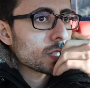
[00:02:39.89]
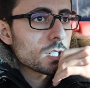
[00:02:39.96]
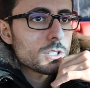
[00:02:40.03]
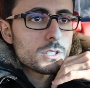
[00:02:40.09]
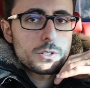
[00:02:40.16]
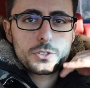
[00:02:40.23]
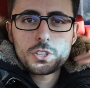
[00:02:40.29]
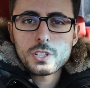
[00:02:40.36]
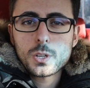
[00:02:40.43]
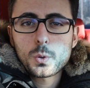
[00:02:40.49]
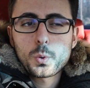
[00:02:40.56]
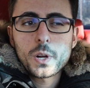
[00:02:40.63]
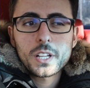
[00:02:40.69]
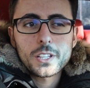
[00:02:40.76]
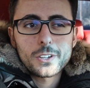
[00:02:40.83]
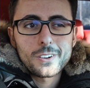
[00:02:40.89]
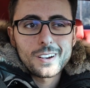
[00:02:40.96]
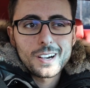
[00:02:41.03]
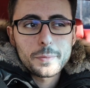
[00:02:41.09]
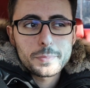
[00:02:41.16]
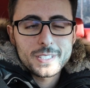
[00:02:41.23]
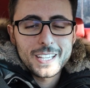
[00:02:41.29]
So just a quick little
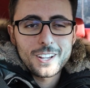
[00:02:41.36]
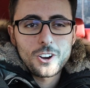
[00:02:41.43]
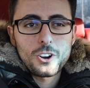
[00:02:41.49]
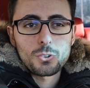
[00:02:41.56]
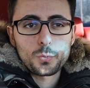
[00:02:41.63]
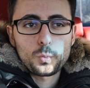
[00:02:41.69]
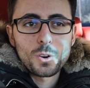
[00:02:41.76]
update on